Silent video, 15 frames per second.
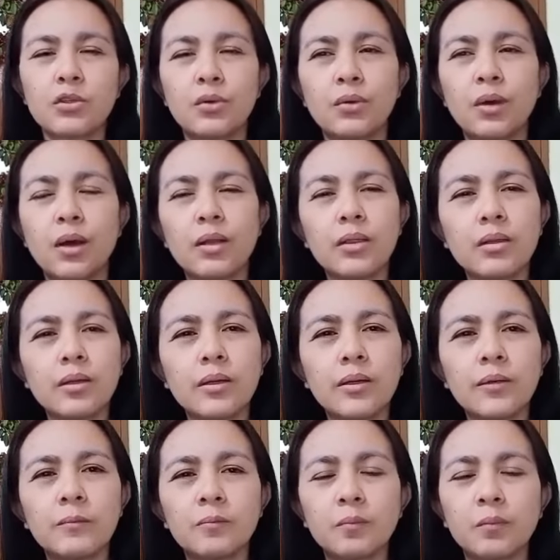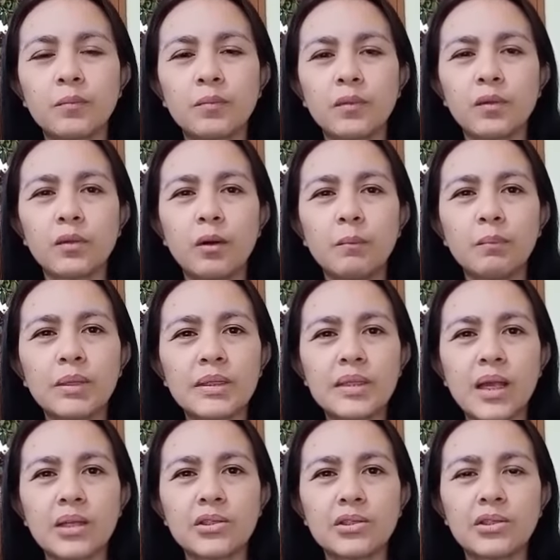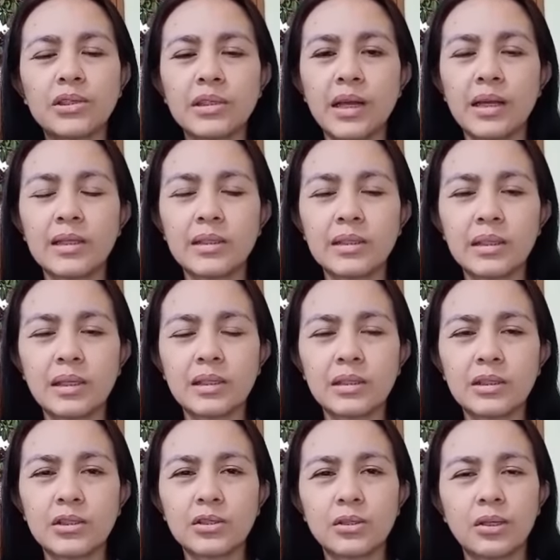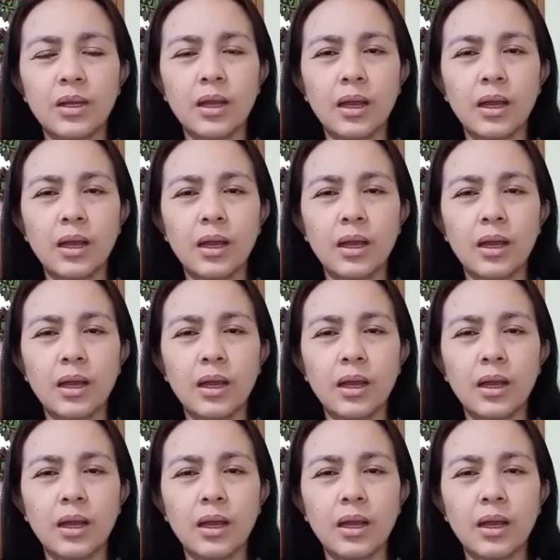So other complex exercises